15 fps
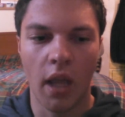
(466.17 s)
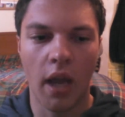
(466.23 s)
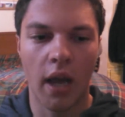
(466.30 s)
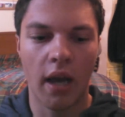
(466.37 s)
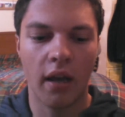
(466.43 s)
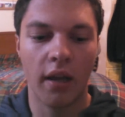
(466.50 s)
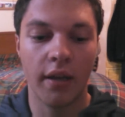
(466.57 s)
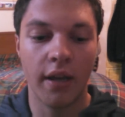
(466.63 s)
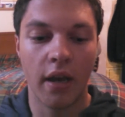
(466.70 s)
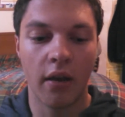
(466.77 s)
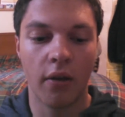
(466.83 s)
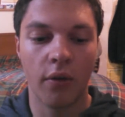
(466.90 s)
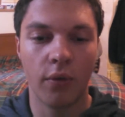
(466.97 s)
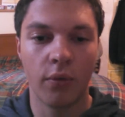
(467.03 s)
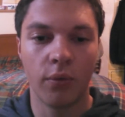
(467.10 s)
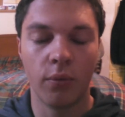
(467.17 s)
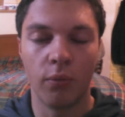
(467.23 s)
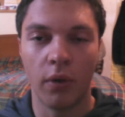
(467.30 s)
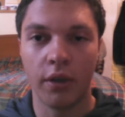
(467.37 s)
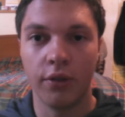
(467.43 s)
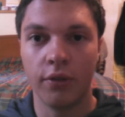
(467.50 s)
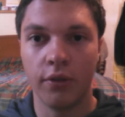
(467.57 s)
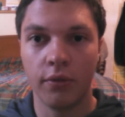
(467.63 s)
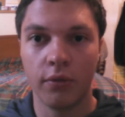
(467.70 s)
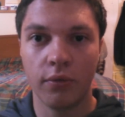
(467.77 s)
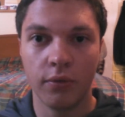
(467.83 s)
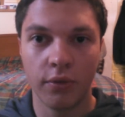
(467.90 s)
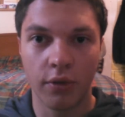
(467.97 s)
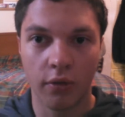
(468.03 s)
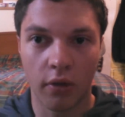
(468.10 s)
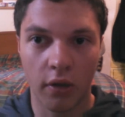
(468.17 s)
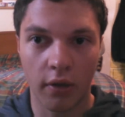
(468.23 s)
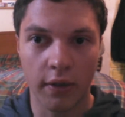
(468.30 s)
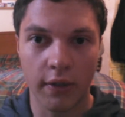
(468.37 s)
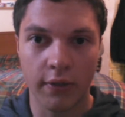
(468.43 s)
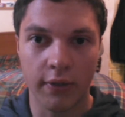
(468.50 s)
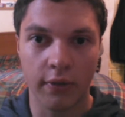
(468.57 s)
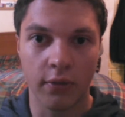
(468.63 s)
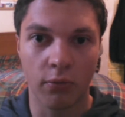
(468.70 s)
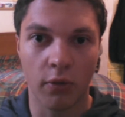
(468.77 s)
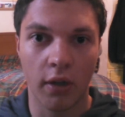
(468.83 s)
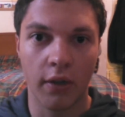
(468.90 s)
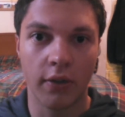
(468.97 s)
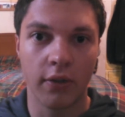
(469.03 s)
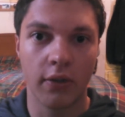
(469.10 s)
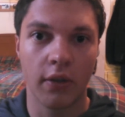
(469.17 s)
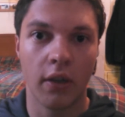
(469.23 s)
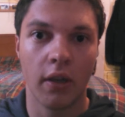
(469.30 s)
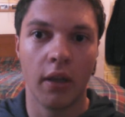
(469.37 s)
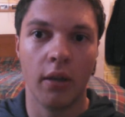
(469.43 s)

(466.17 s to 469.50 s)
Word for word: Uh, now, when you do your long distance runs,